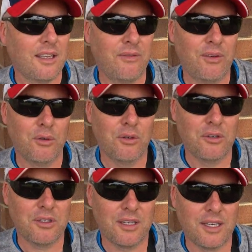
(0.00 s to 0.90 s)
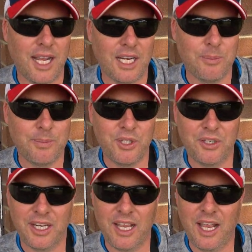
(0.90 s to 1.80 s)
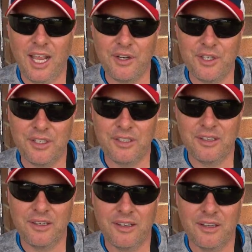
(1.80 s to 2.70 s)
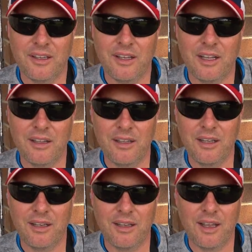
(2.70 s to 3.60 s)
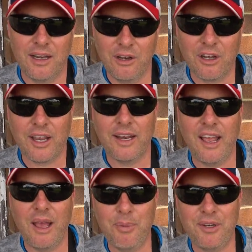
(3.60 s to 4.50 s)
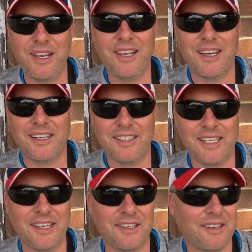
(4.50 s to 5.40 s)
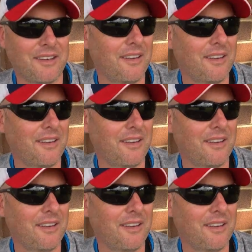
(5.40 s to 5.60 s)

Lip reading: If you're capturing action, a lot can happen in a second.